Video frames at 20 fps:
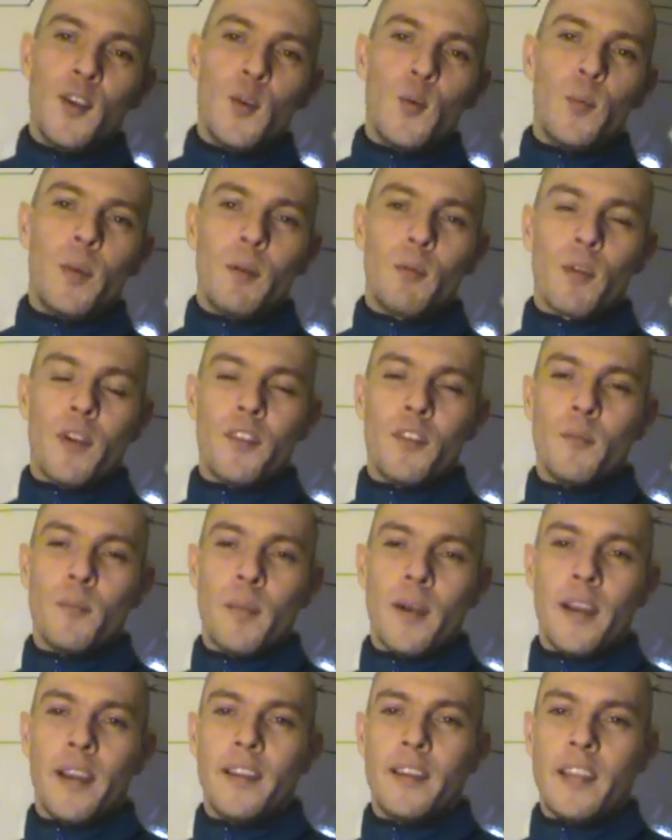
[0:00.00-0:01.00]
we run them
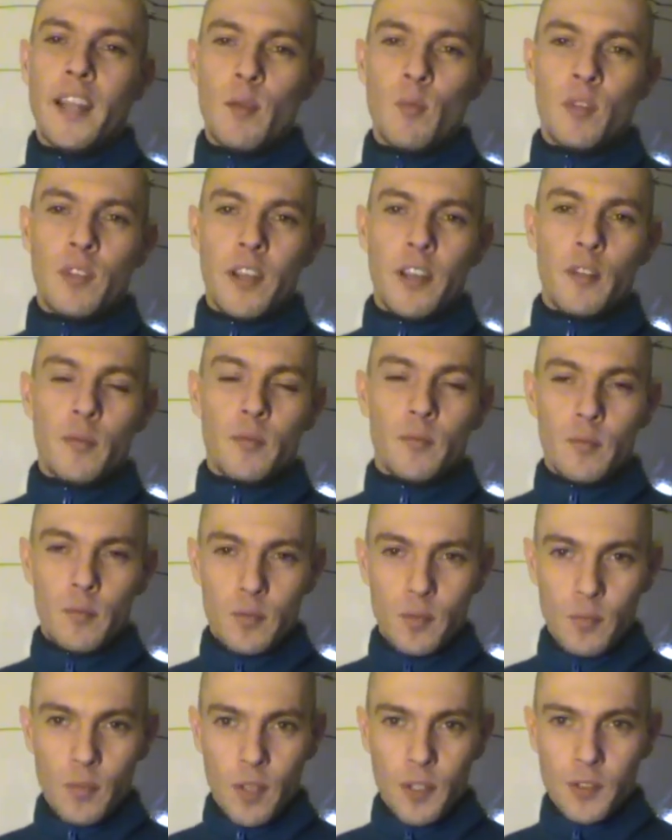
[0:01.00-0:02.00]
by name and date of,
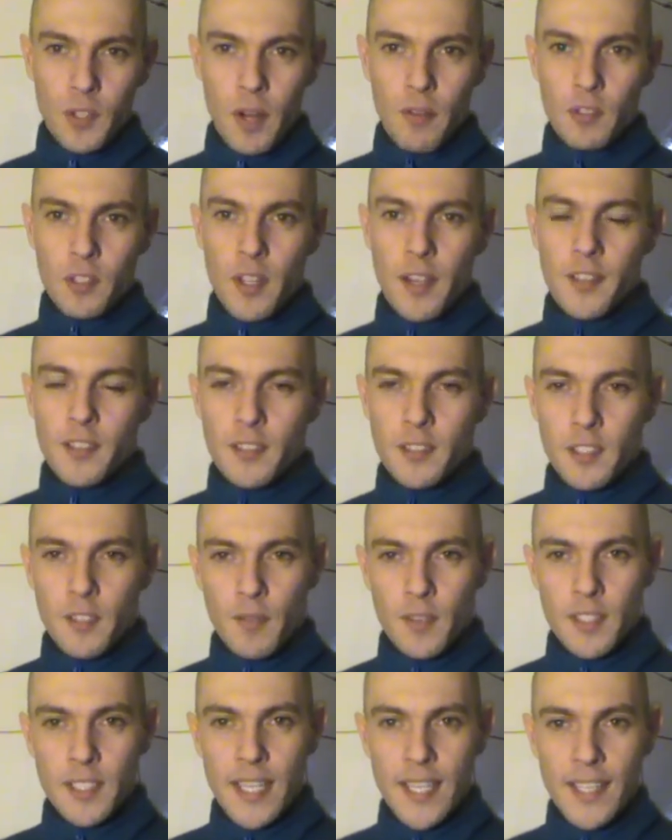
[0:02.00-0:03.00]
run a driver's license
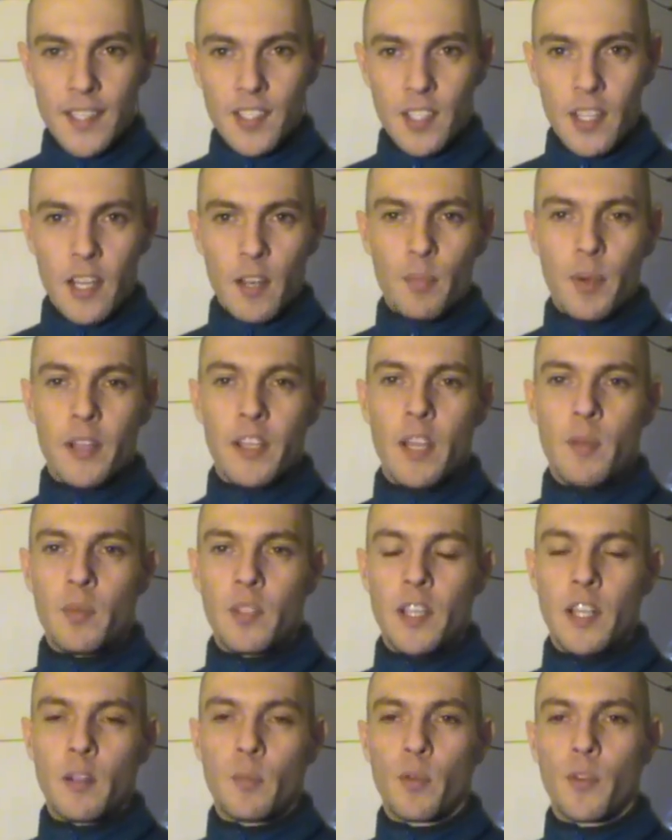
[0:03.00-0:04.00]
if it's in state by name
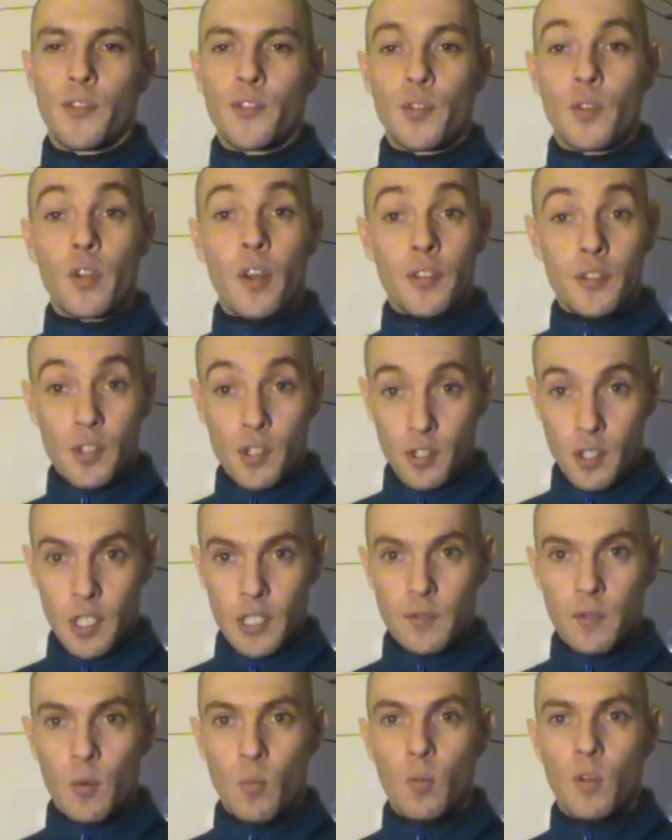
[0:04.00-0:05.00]
and date of birth, so it also
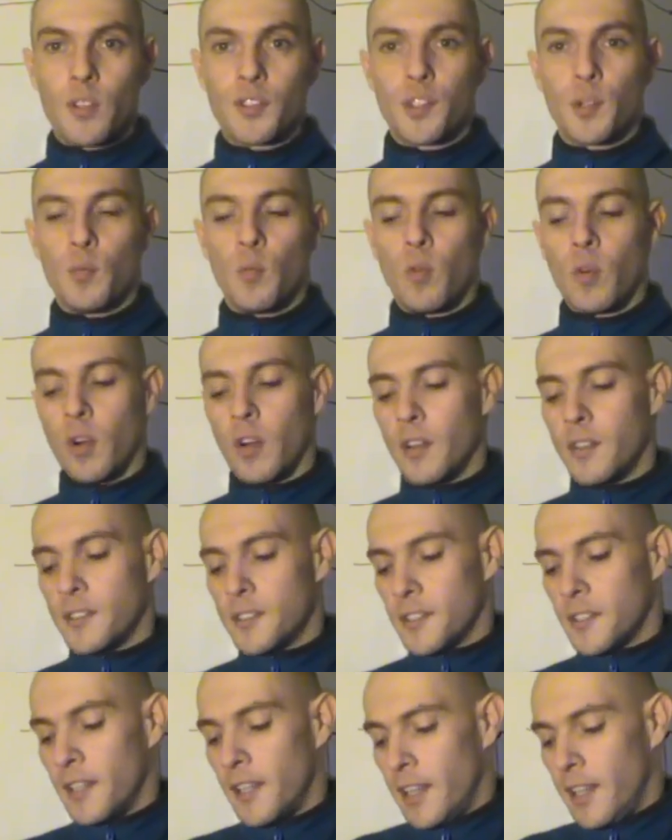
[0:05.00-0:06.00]
checks for wants and
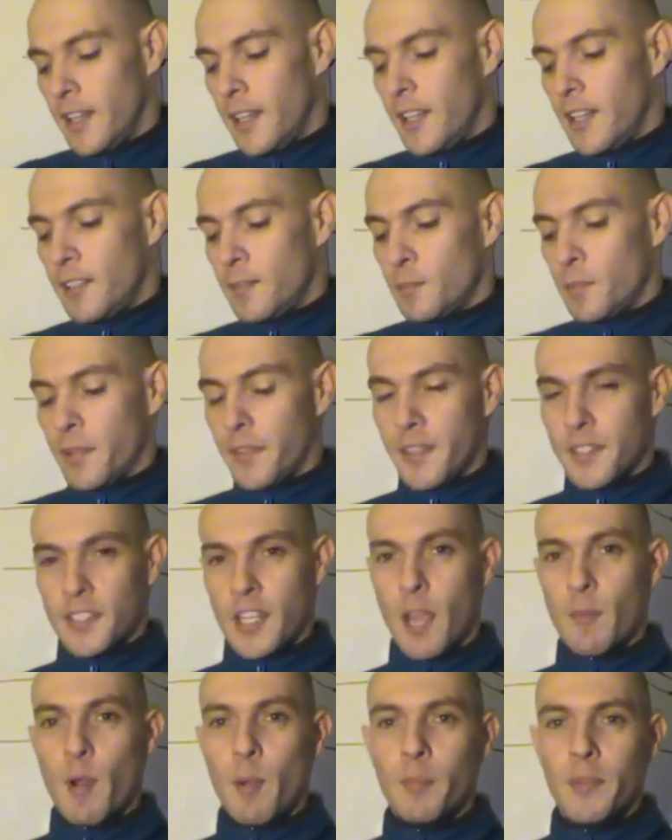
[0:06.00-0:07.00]
warrants. But this
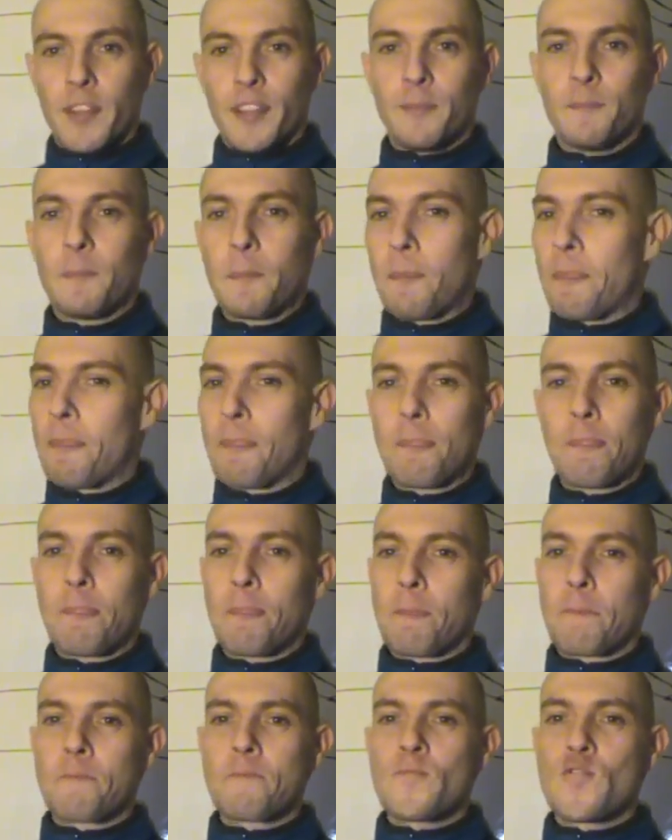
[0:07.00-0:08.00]
time I'm
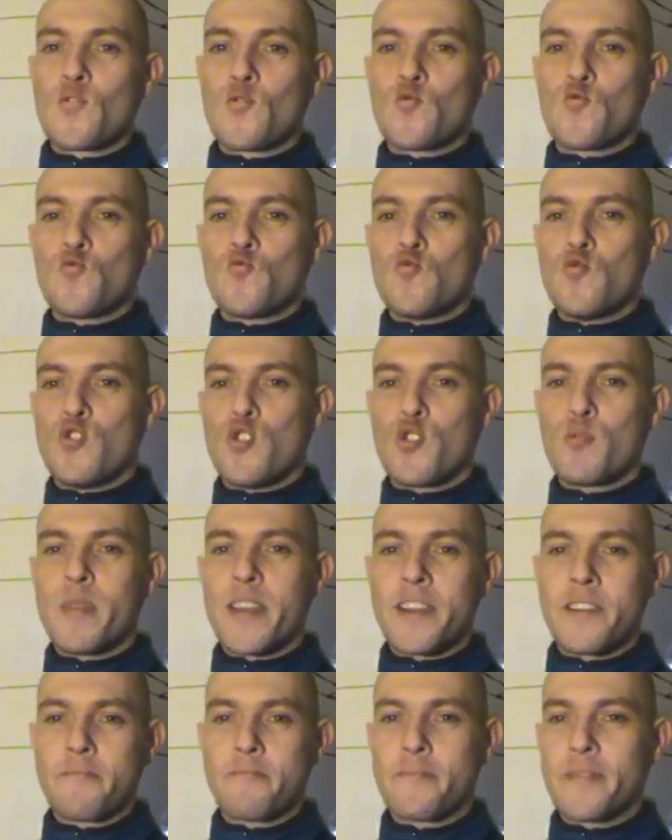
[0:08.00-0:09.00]
thinking, no
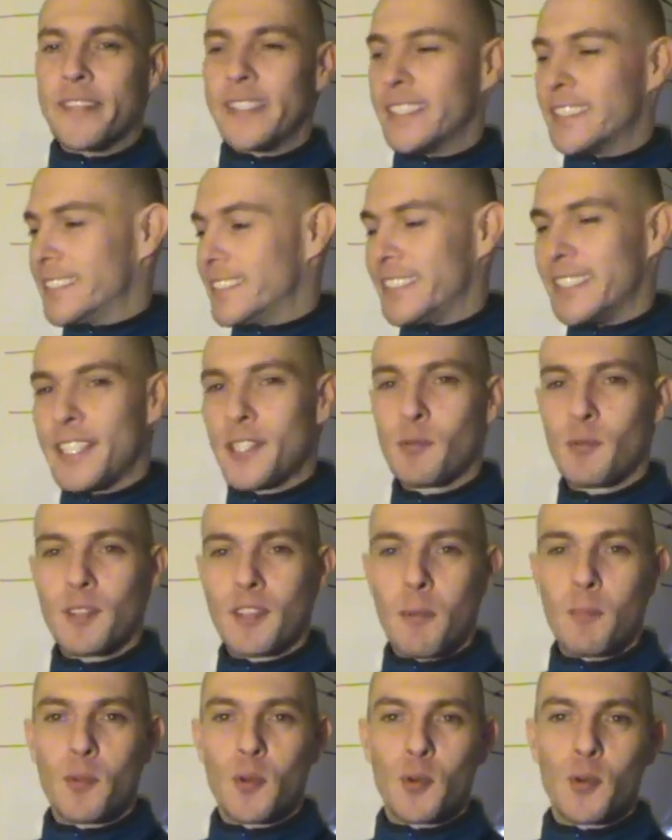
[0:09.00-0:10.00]
ma'am. This
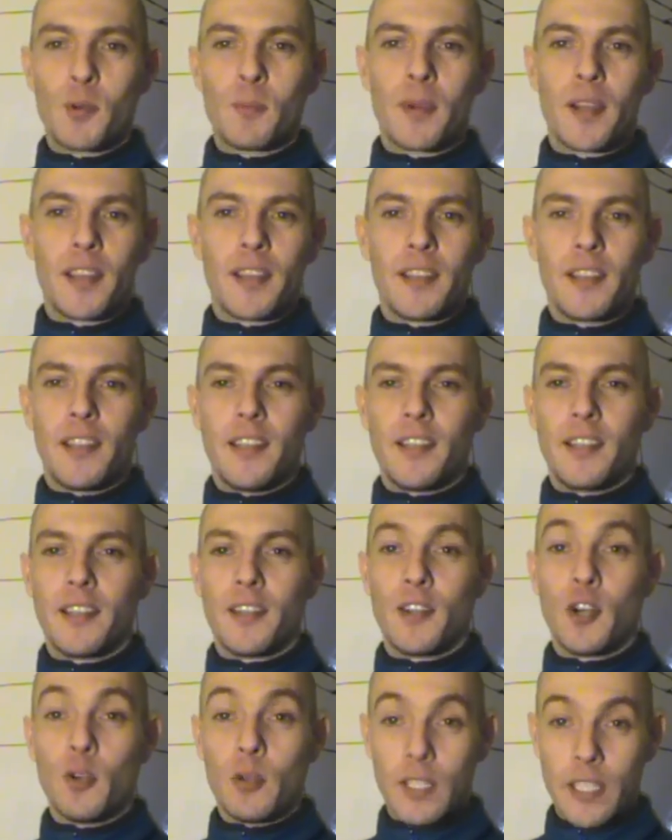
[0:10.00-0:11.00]
one I'm doing by the
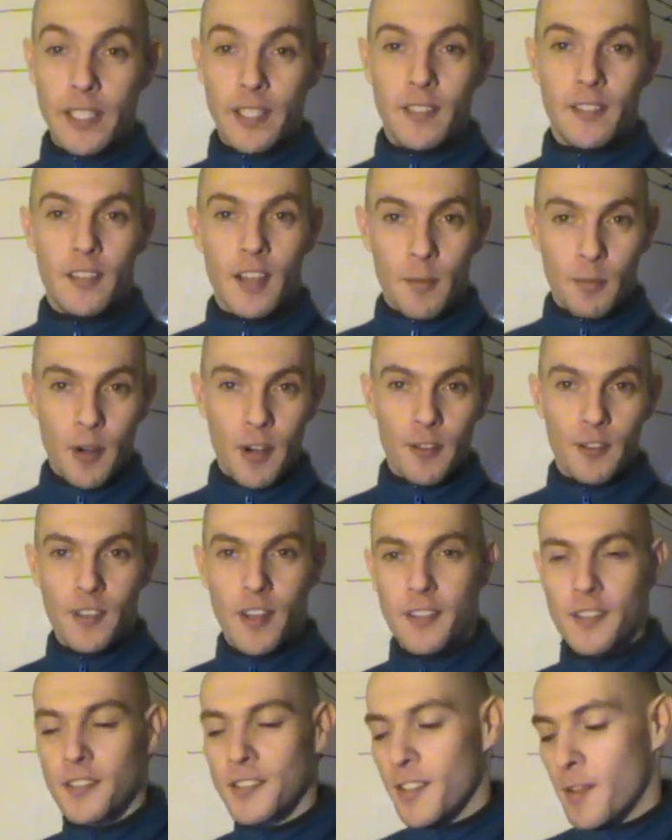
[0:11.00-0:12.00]
OLN, operator's
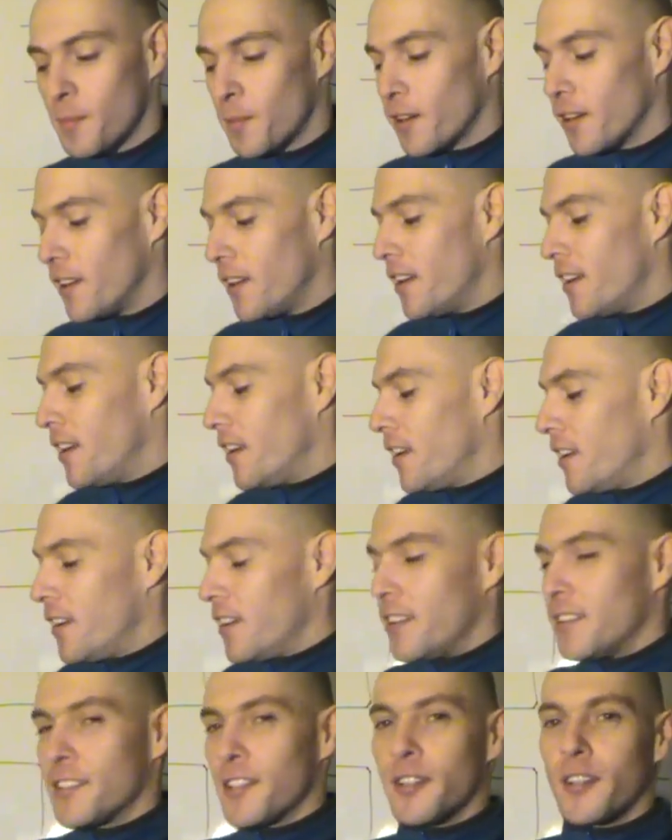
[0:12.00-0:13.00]
license number.
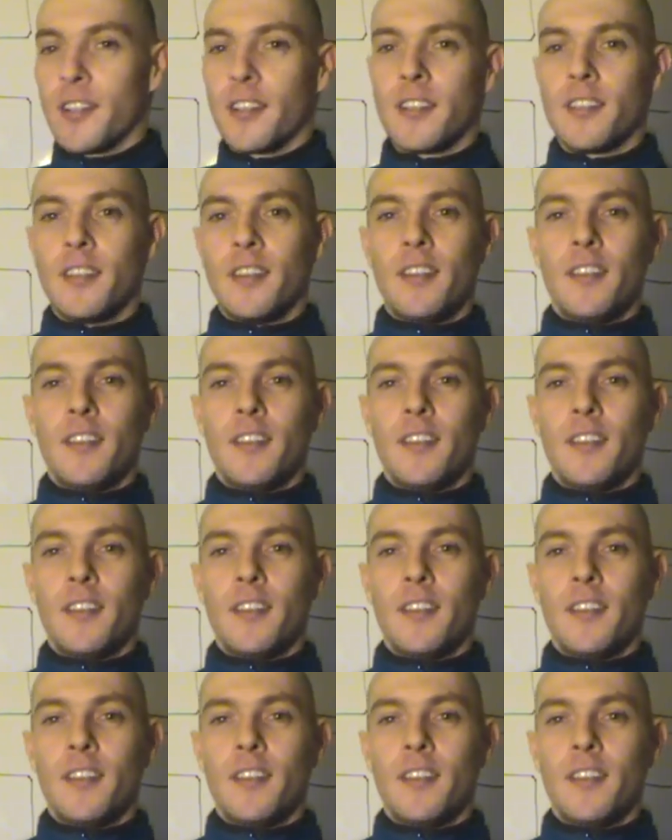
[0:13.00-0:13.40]
So